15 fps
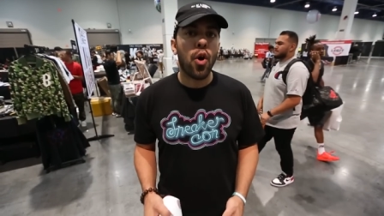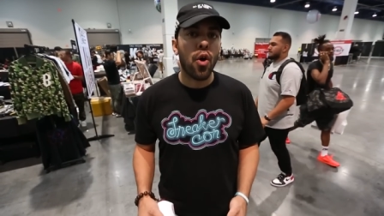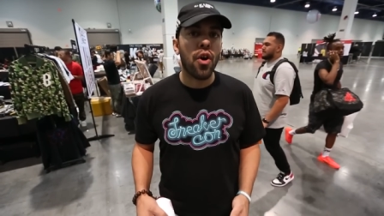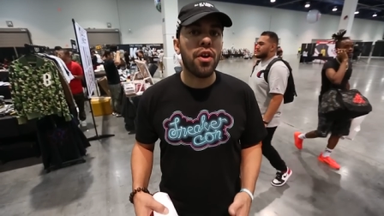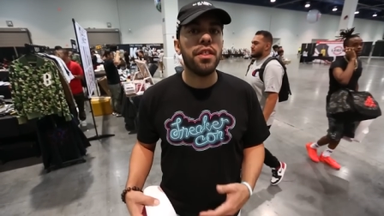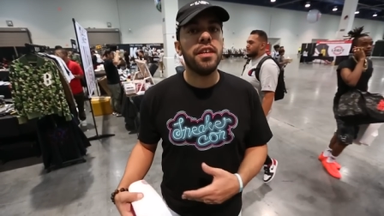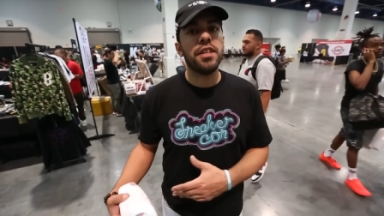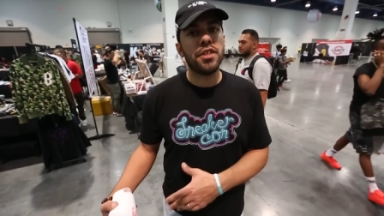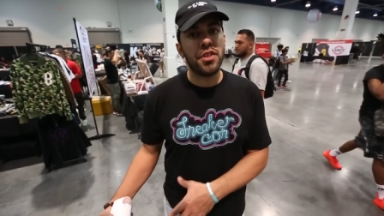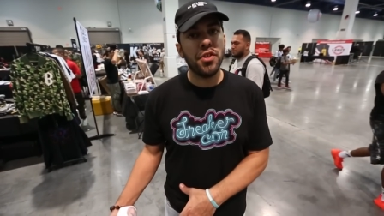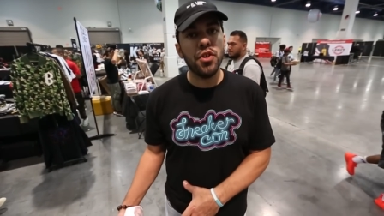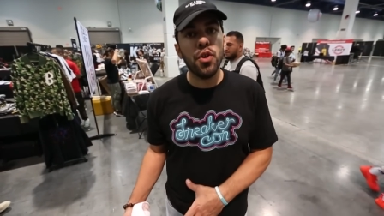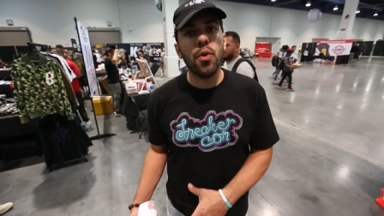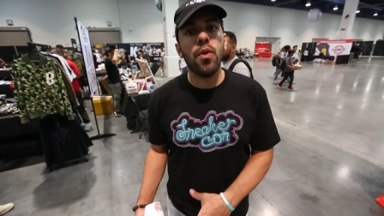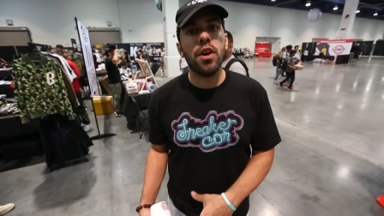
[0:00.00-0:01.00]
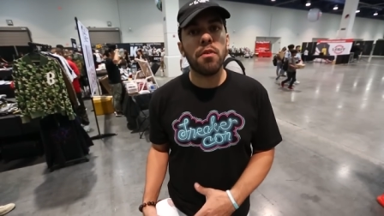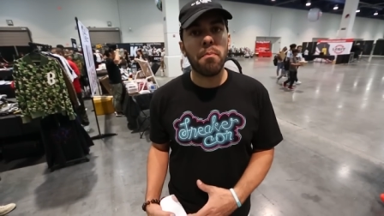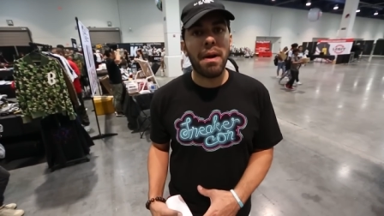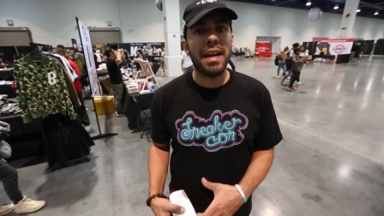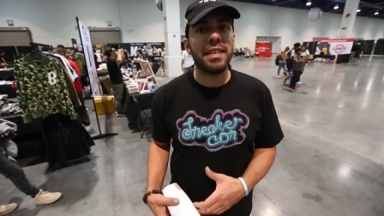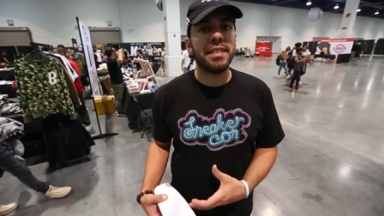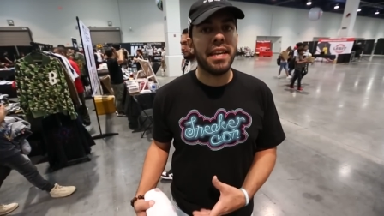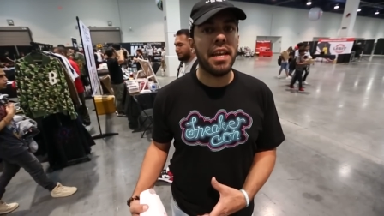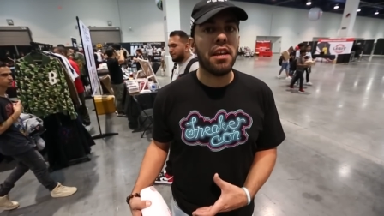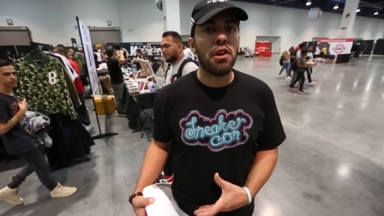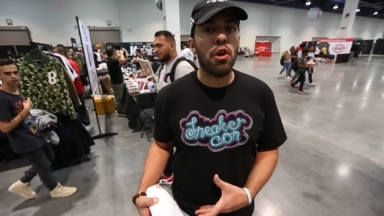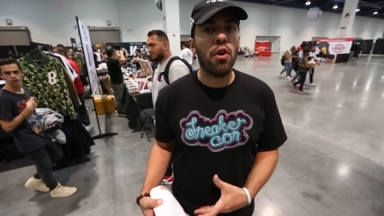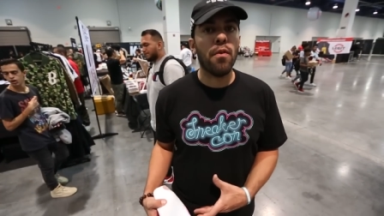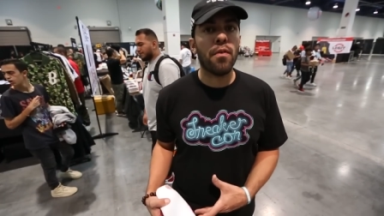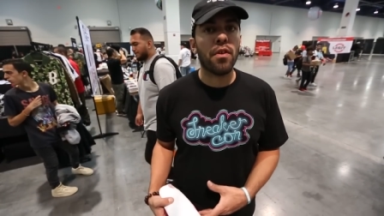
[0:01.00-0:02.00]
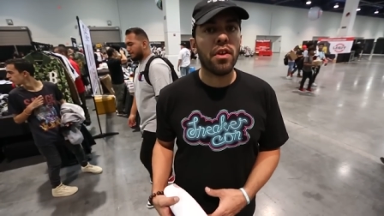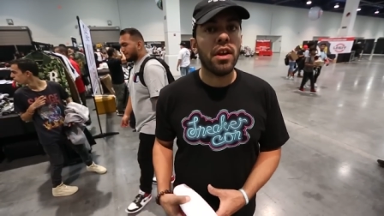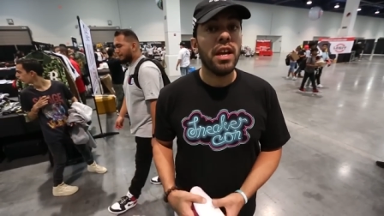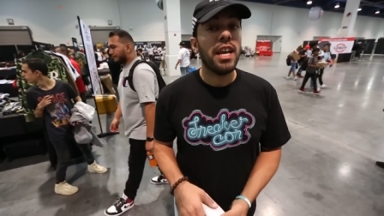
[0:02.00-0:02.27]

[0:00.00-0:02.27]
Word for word: or this new one might take over,